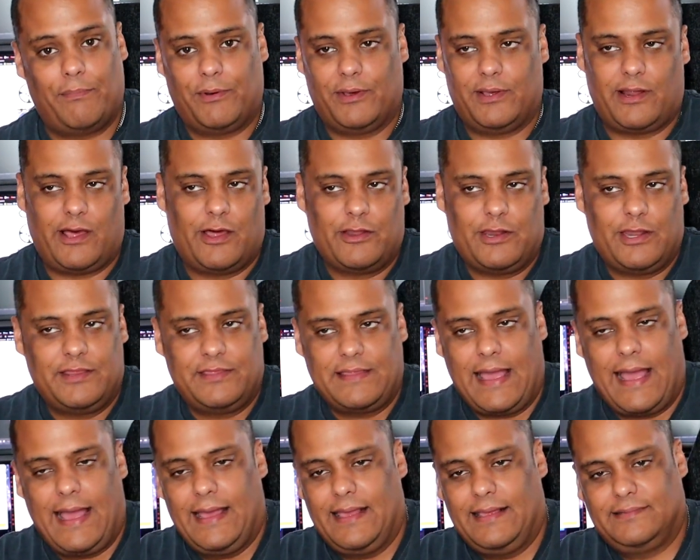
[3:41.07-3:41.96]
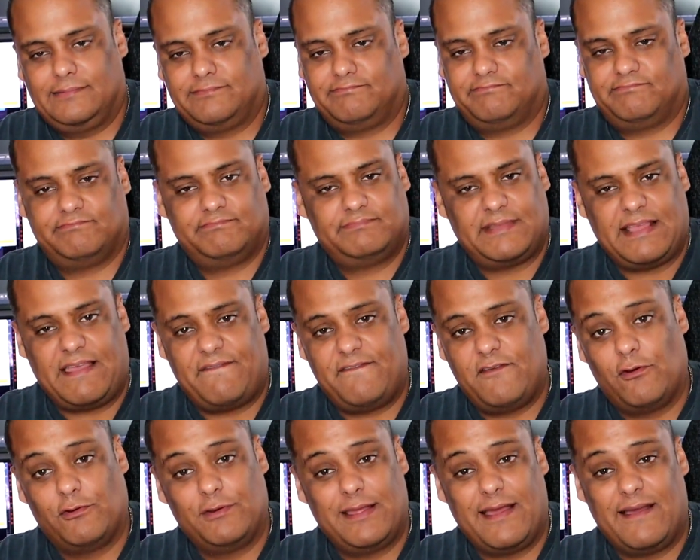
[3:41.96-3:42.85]
But other than that,
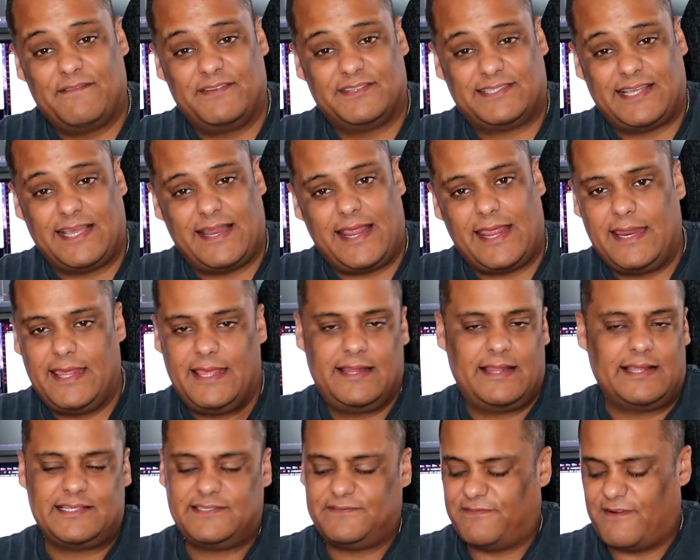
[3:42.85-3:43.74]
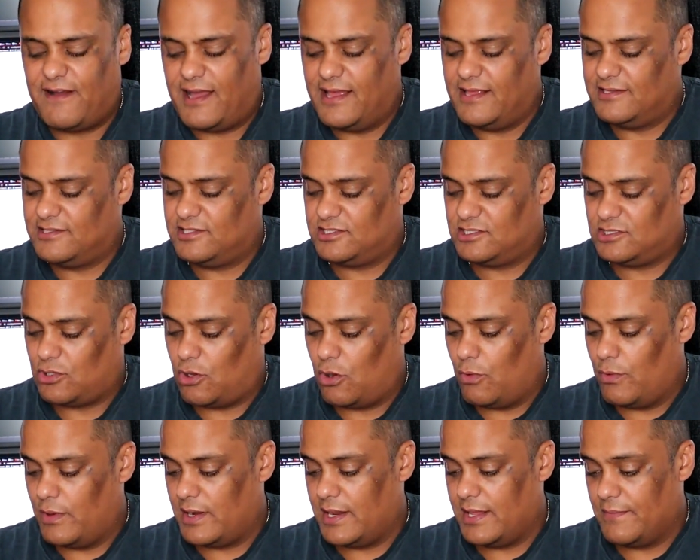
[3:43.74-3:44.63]
if you only have a 1080, that's fine. Just
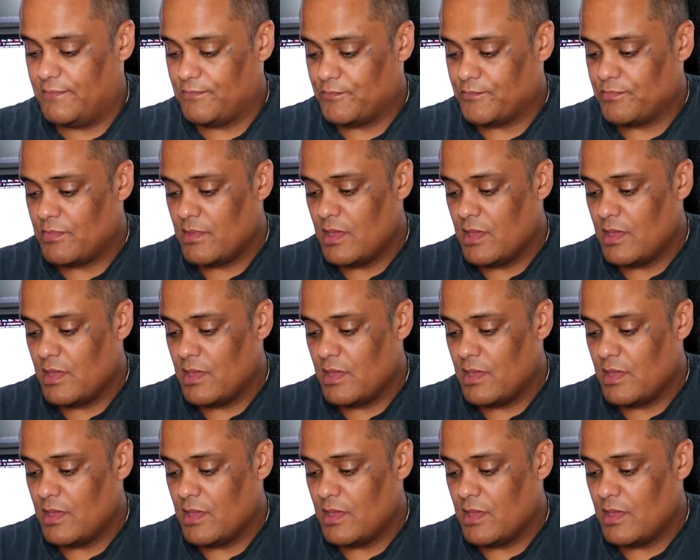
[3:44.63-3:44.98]
go with it.